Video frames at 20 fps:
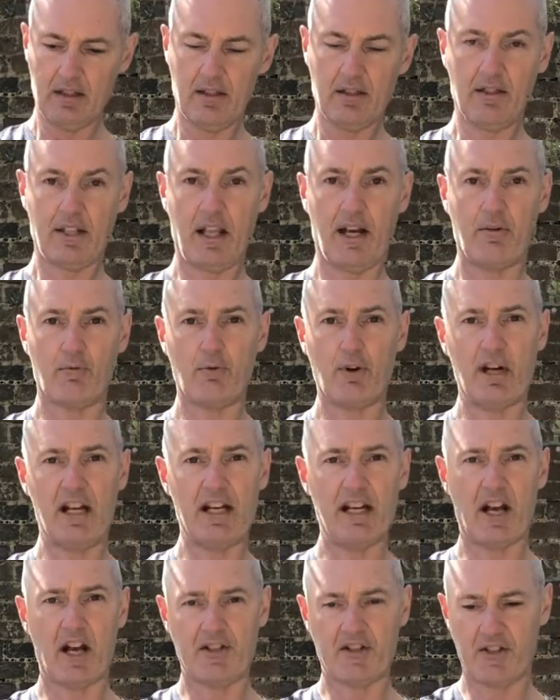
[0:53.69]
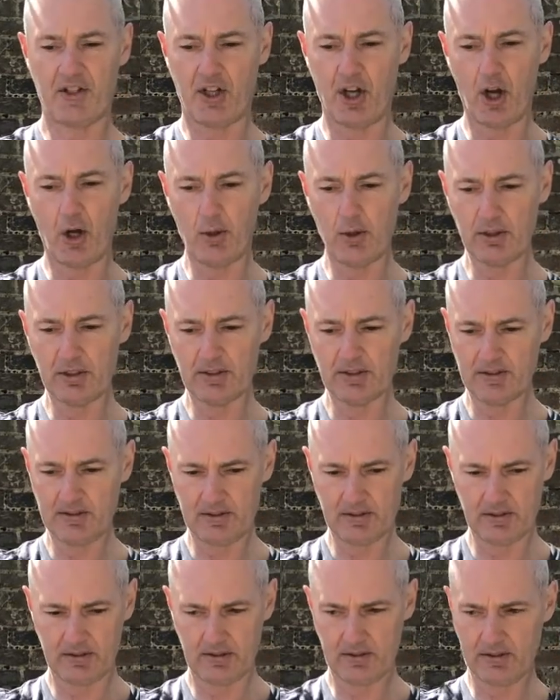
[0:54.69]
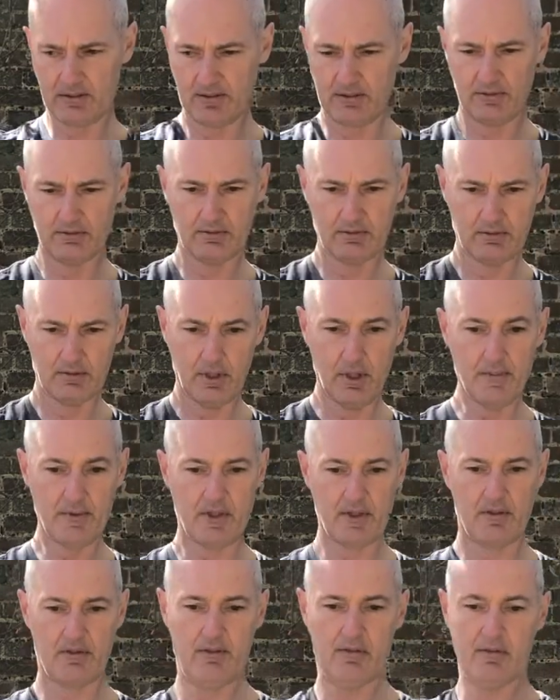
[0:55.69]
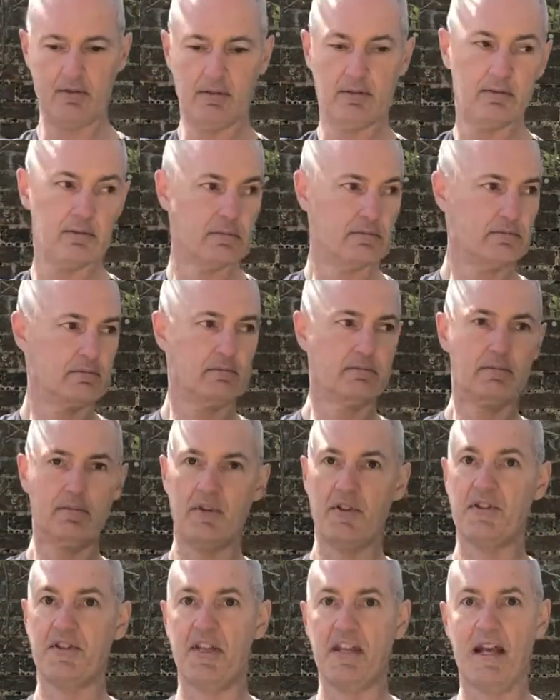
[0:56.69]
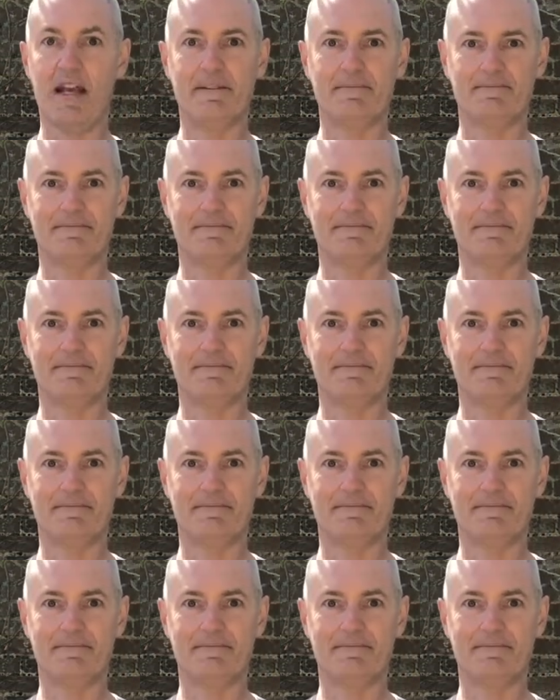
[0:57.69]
Get it really nice and cold. Oops, didn't see that.